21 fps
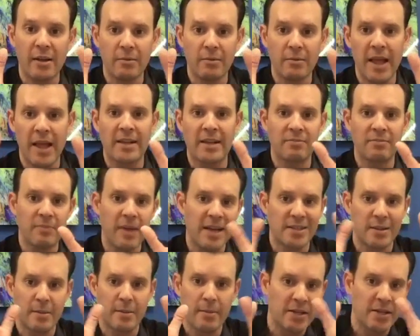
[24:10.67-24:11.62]
like
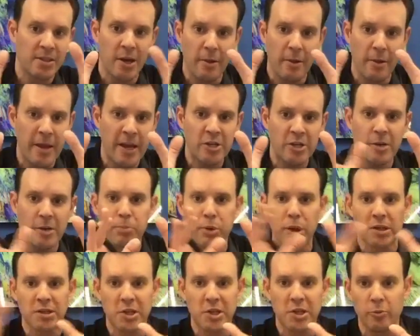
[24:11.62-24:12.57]
SMS automation,
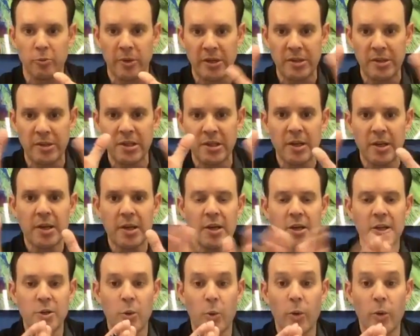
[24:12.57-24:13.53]
plus humans.
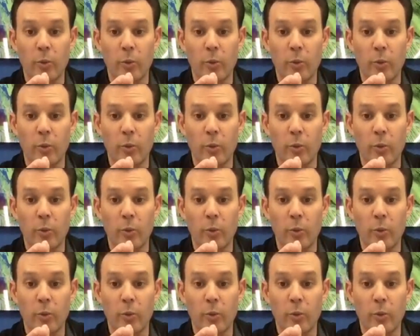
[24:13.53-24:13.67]
So we're